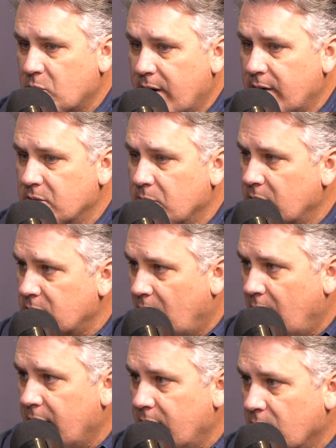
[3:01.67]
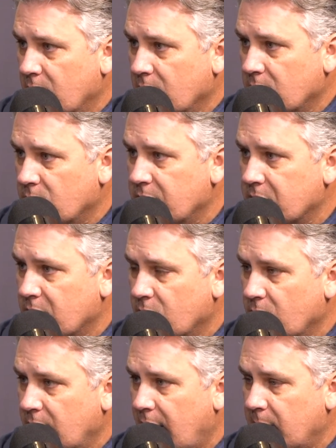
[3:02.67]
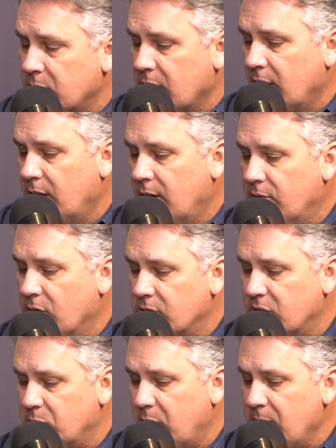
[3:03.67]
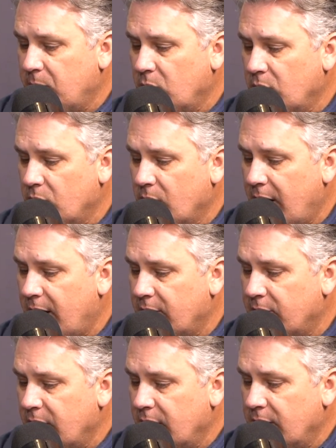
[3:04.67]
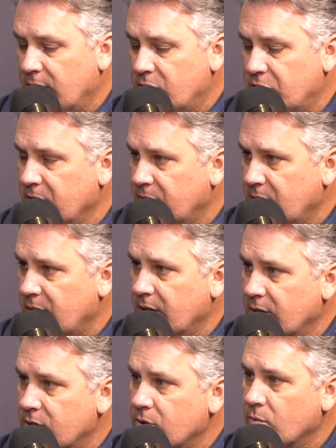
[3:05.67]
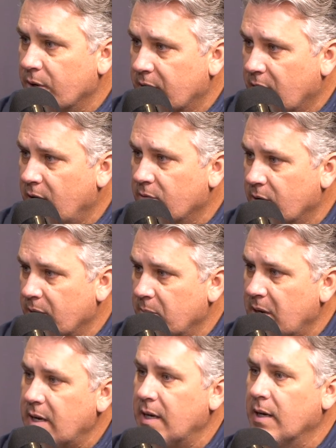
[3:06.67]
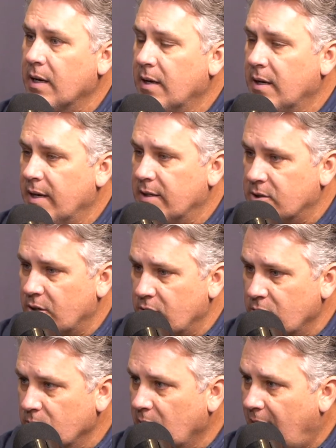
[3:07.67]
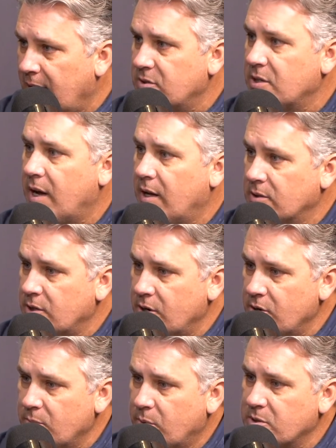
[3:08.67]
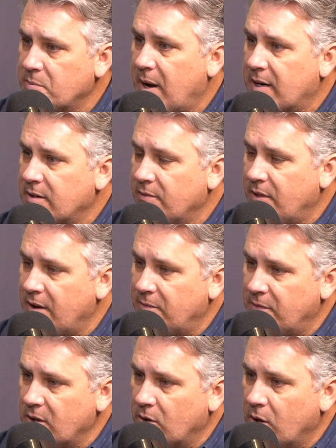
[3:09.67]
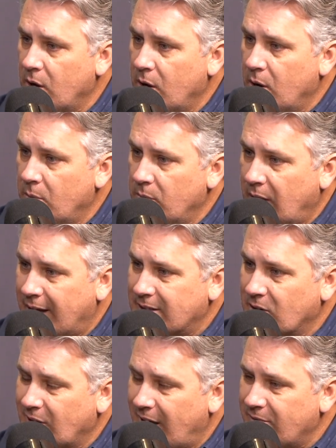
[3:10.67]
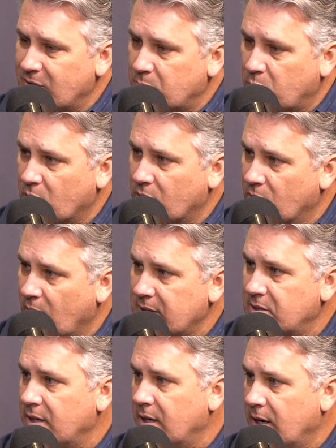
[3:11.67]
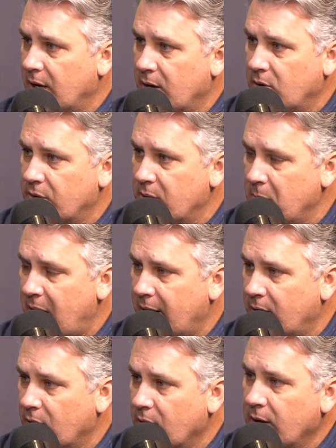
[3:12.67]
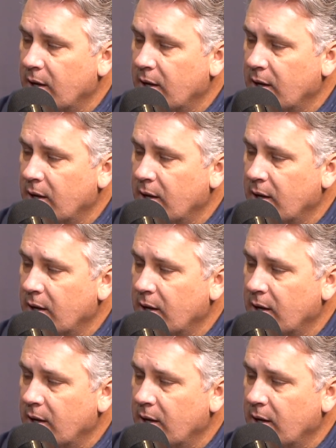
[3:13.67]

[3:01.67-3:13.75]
rate is much higher, risk of relapse, versus people who have shifted into recovery, meaning it's a new lifestyle, it's a new perspective. They feel like their life is progressing in a healthy manner,